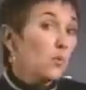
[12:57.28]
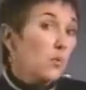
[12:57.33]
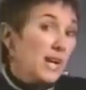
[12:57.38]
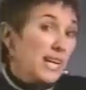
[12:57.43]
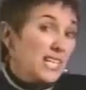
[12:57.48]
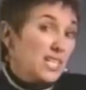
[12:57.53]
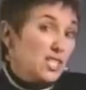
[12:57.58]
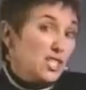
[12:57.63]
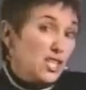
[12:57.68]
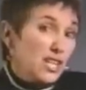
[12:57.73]

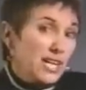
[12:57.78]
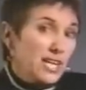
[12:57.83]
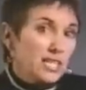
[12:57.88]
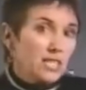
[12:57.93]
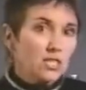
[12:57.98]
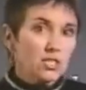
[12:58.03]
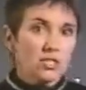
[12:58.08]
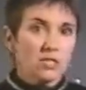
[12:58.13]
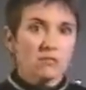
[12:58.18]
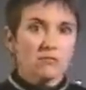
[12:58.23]
Weight
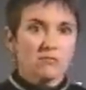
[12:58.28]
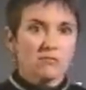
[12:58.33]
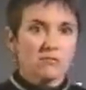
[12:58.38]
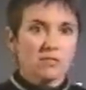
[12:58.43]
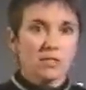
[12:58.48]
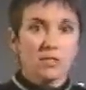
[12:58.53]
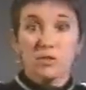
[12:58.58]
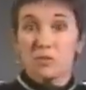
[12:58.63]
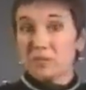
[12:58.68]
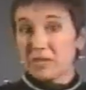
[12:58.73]
change,
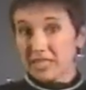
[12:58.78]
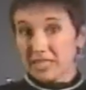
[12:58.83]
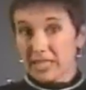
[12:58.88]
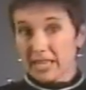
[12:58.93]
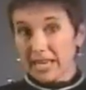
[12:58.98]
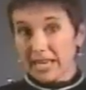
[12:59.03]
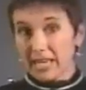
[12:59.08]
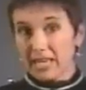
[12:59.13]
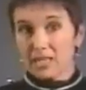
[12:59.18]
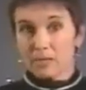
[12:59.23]
it could be a
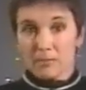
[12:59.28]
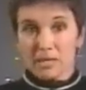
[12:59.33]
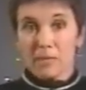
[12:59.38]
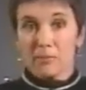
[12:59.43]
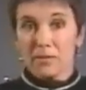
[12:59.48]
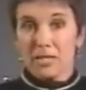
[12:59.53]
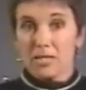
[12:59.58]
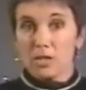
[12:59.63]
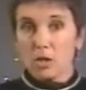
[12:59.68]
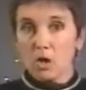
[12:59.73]
gain, it
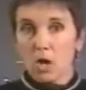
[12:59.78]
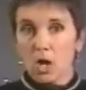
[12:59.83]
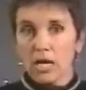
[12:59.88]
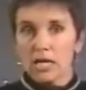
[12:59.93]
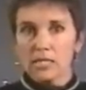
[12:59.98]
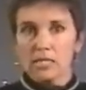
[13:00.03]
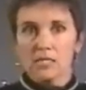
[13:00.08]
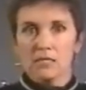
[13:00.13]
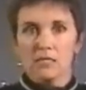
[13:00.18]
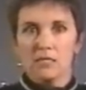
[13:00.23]
may be a
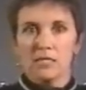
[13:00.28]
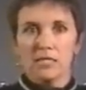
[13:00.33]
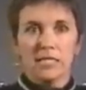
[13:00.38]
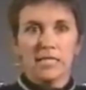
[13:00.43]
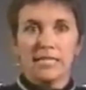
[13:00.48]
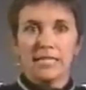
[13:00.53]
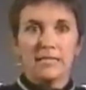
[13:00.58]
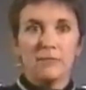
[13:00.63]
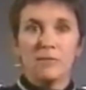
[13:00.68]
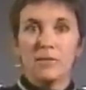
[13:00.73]
loss.
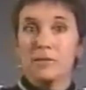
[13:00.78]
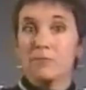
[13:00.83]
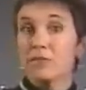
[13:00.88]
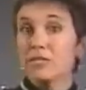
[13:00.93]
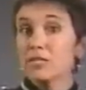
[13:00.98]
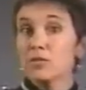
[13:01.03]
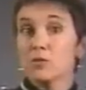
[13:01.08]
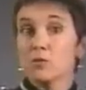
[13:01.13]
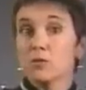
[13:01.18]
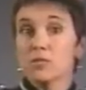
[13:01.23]
Eating may
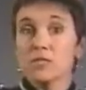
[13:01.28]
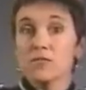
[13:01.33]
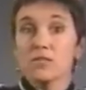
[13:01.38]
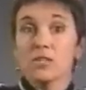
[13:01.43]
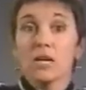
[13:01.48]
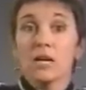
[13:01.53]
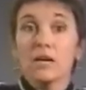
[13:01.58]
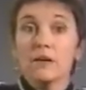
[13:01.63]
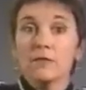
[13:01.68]
be a source of